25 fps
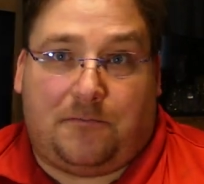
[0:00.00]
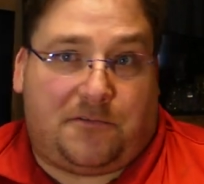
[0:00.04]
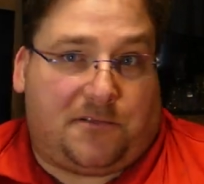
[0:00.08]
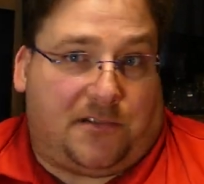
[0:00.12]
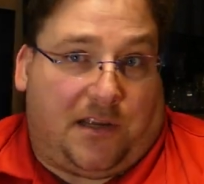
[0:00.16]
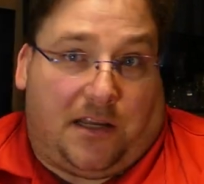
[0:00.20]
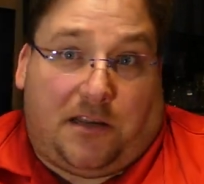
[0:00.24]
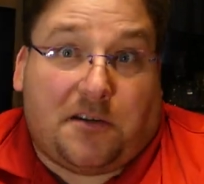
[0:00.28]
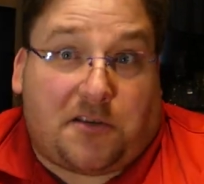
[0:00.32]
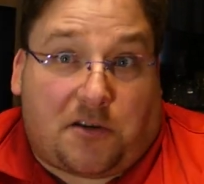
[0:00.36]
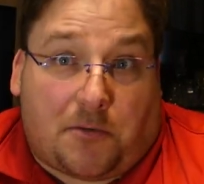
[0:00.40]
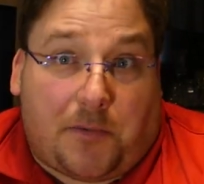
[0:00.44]

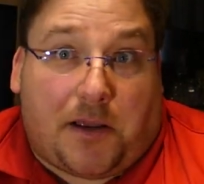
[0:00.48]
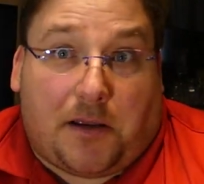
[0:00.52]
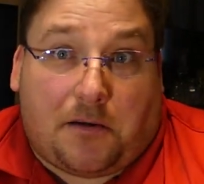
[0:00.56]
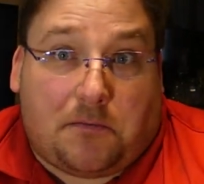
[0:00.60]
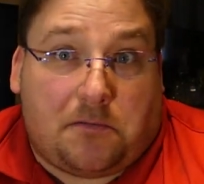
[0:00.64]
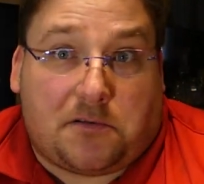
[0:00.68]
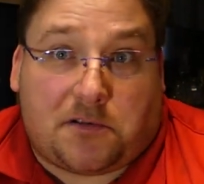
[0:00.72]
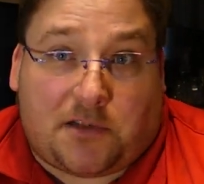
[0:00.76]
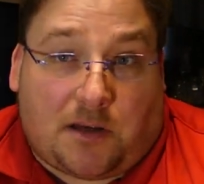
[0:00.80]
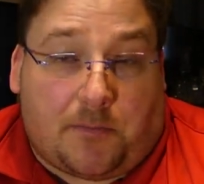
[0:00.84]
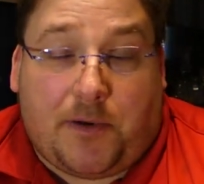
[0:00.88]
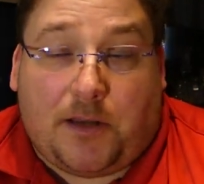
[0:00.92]
send it to me.
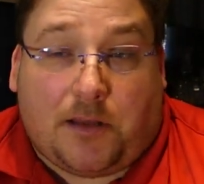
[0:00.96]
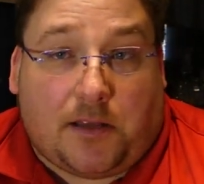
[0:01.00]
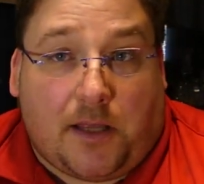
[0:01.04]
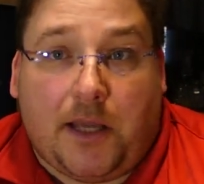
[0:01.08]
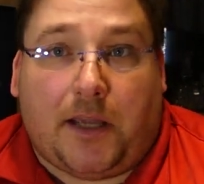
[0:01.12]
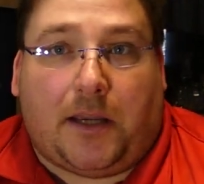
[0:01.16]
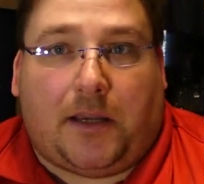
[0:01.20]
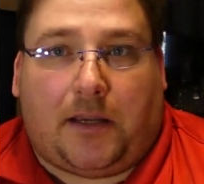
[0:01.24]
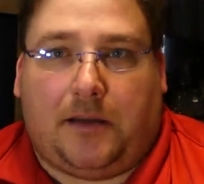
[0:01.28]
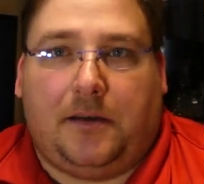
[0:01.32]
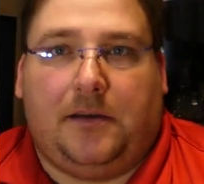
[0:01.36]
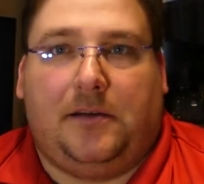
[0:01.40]
Send me a
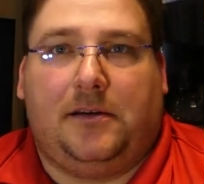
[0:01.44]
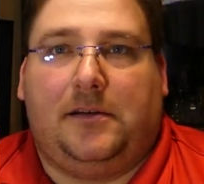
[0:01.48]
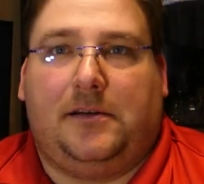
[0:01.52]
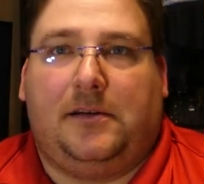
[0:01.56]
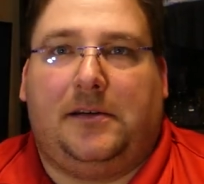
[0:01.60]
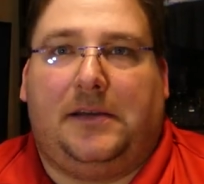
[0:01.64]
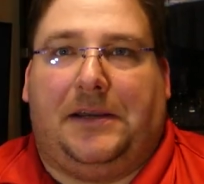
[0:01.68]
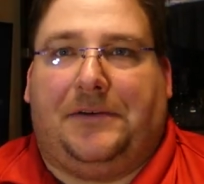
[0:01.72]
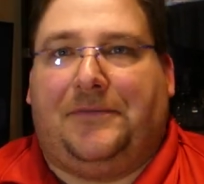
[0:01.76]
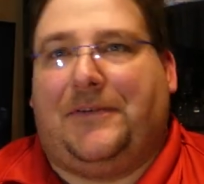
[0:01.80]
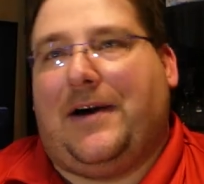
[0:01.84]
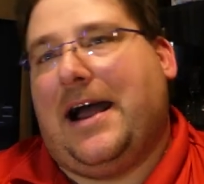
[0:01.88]
link.
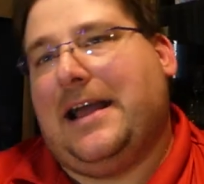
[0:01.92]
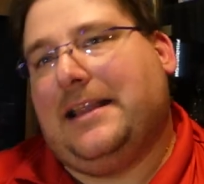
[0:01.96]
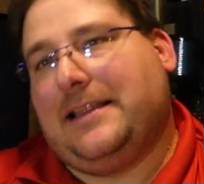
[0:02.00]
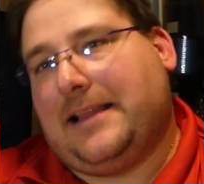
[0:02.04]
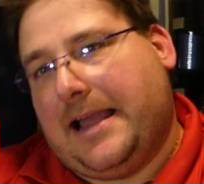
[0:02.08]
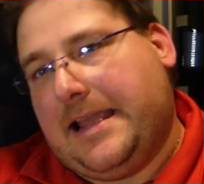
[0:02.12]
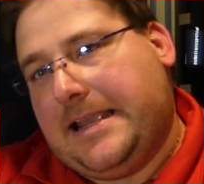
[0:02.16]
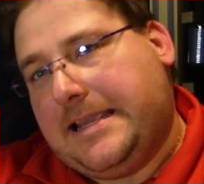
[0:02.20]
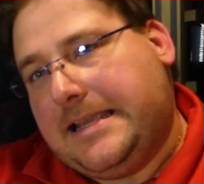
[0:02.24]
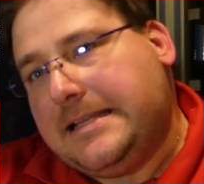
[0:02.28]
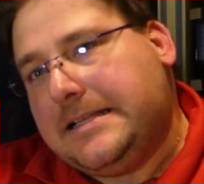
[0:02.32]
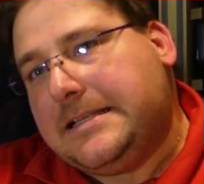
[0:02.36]
If I
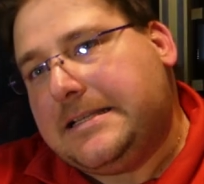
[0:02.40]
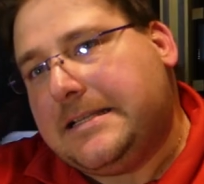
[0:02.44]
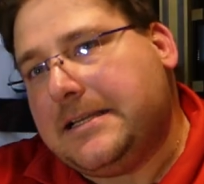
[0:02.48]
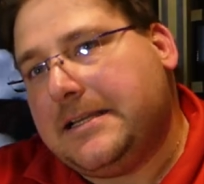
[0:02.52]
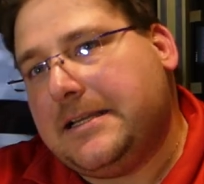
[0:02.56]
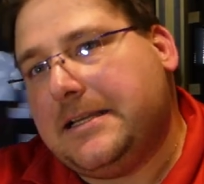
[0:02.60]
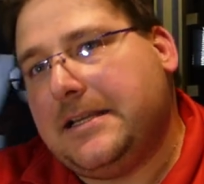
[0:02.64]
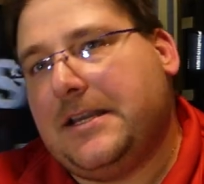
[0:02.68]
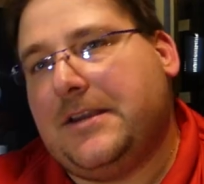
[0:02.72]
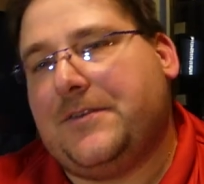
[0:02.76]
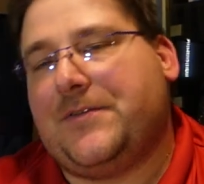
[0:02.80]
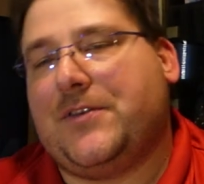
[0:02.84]
like it,
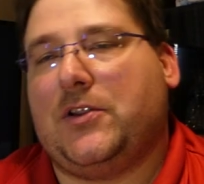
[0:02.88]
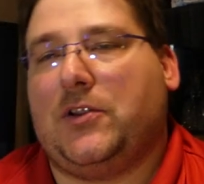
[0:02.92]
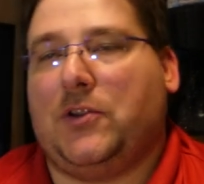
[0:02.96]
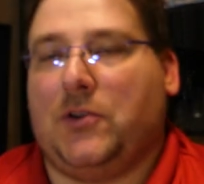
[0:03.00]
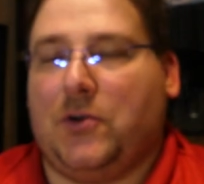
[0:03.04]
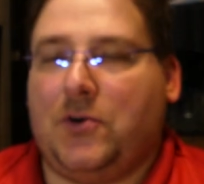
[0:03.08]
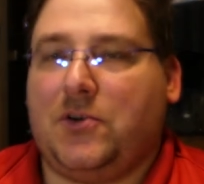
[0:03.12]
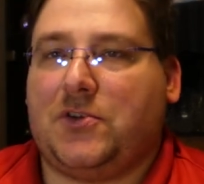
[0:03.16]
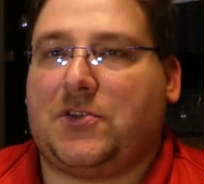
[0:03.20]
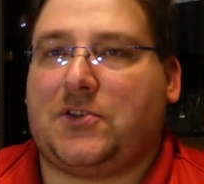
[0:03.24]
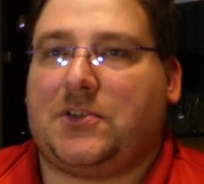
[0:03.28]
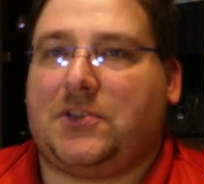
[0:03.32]
if it
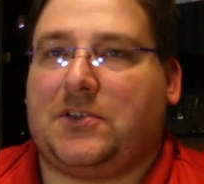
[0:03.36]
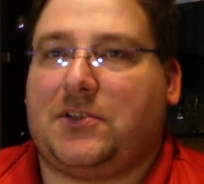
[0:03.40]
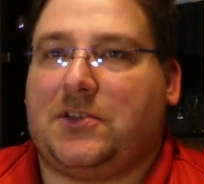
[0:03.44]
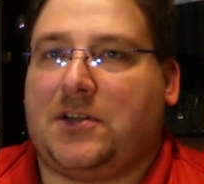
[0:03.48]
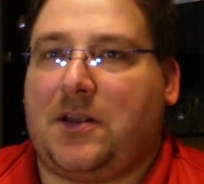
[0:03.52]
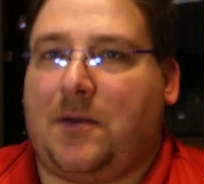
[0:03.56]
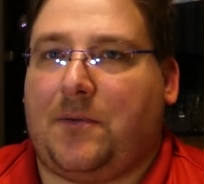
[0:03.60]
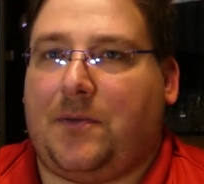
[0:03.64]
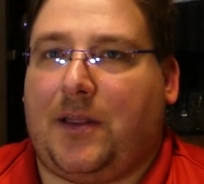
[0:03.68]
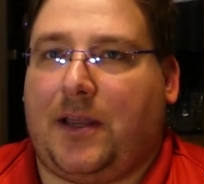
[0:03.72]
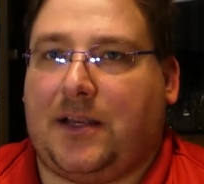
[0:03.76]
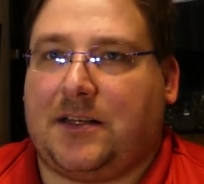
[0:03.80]
looks
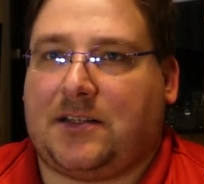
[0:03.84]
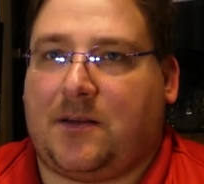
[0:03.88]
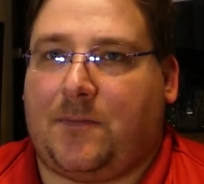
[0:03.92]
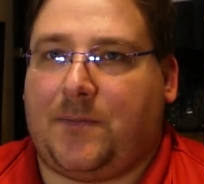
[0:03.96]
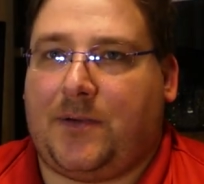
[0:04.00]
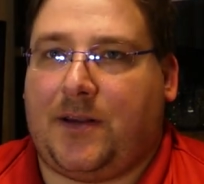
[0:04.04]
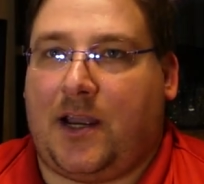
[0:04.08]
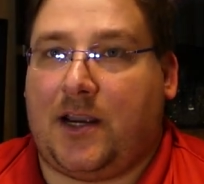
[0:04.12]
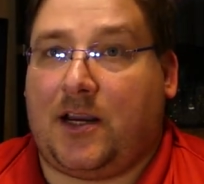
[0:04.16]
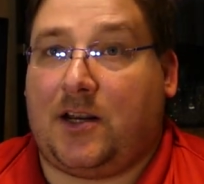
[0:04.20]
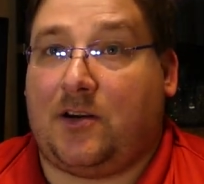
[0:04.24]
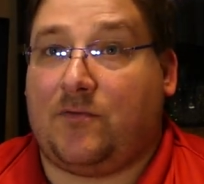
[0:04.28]
some, like
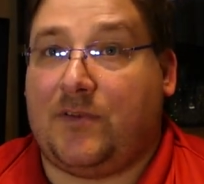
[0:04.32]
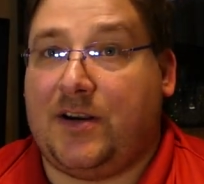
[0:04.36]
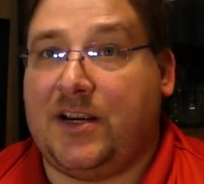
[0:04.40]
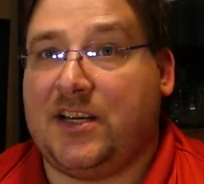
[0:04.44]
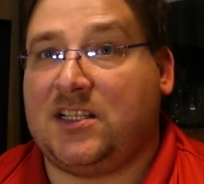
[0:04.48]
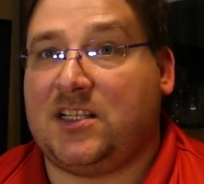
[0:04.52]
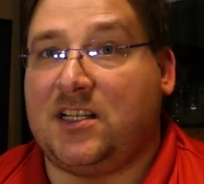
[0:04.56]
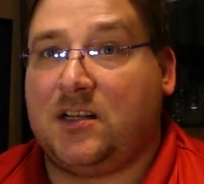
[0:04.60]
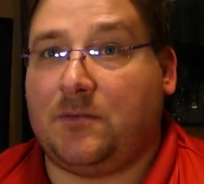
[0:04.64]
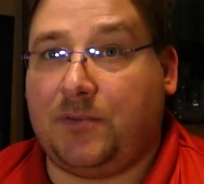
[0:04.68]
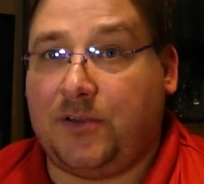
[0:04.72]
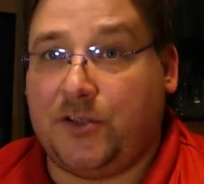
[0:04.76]
something I can
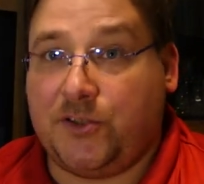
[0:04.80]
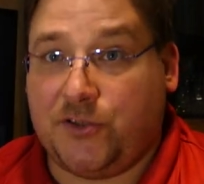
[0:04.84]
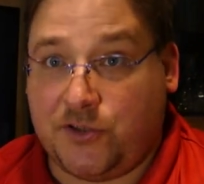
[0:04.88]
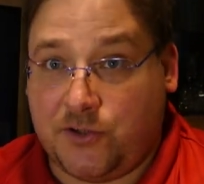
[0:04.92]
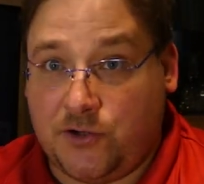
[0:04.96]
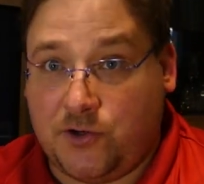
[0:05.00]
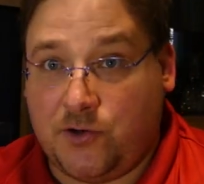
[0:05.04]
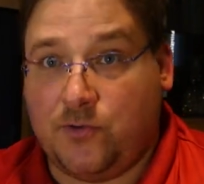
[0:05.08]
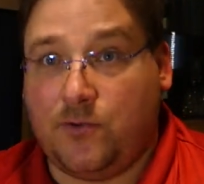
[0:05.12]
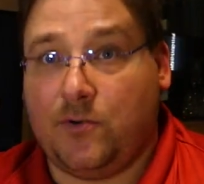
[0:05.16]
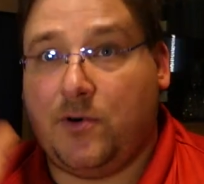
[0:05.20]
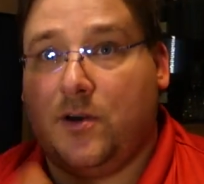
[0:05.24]
reasonably
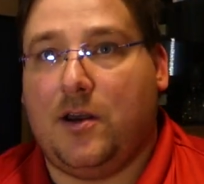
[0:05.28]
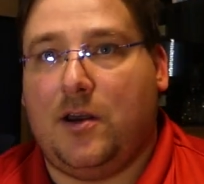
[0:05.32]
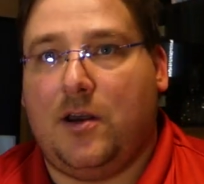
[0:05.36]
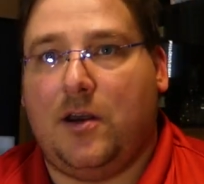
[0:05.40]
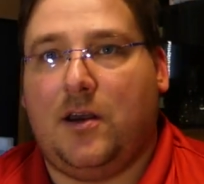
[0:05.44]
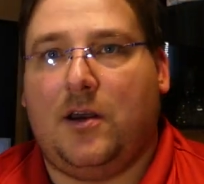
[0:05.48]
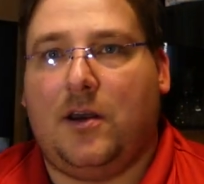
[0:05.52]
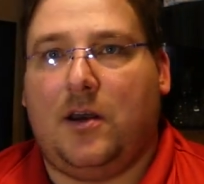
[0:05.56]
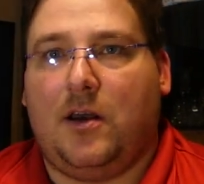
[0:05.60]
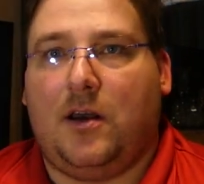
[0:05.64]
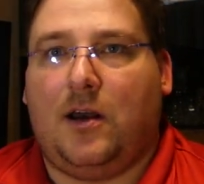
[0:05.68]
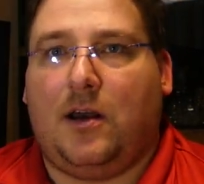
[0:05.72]
do,
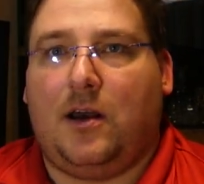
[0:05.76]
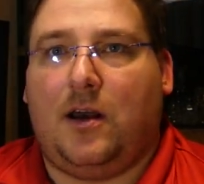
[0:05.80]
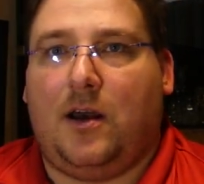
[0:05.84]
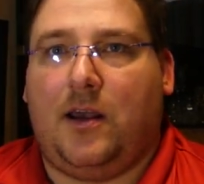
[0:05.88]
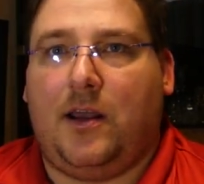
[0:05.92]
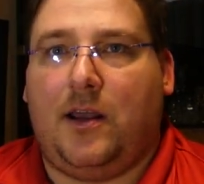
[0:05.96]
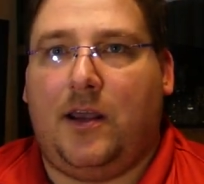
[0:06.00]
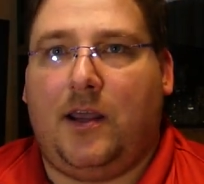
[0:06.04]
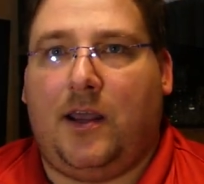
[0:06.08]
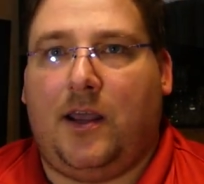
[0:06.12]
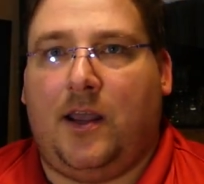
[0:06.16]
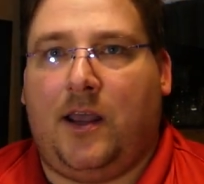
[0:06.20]

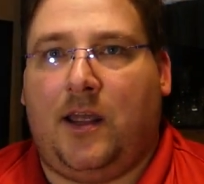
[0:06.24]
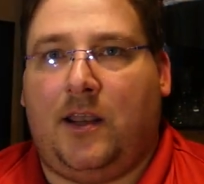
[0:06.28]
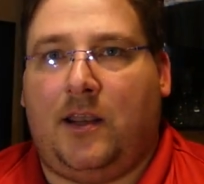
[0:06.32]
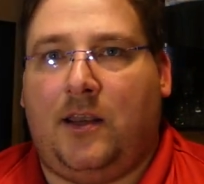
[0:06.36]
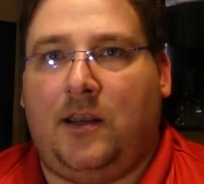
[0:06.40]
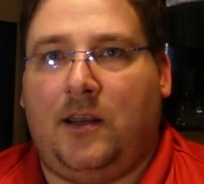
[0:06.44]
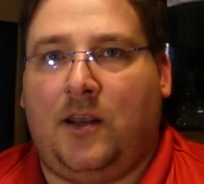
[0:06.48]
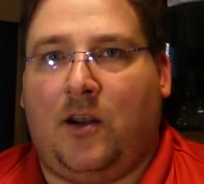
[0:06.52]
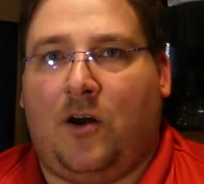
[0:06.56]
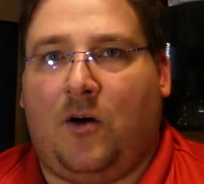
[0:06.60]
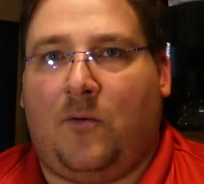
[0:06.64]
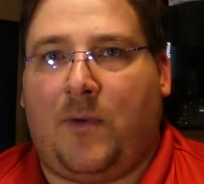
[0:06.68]
and
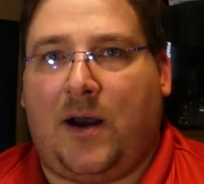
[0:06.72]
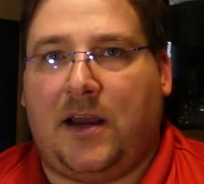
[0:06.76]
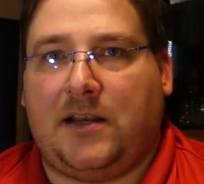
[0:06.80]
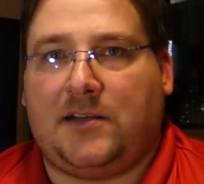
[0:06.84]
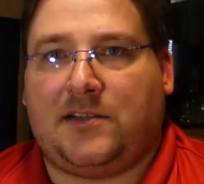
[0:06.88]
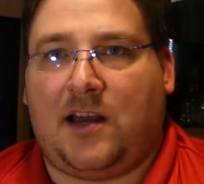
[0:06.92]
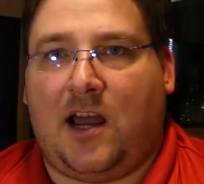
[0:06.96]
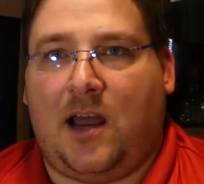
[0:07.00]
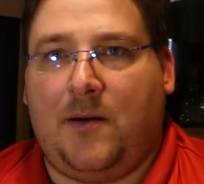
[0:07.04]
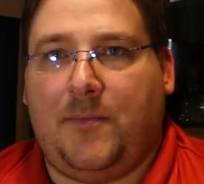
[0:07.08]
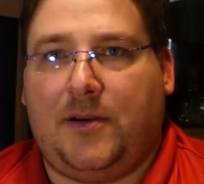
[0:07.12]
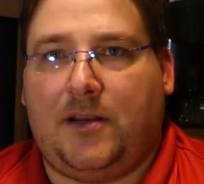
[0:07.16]
you know my
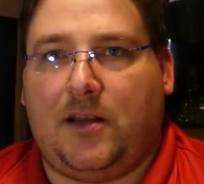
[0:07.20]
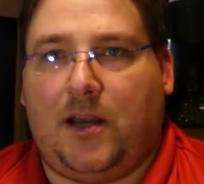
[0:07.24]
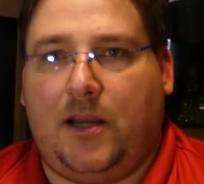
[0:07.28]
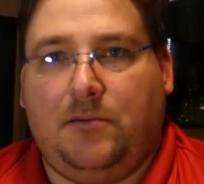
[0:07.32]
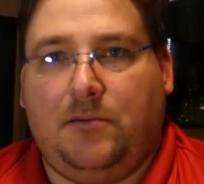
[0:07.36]
time at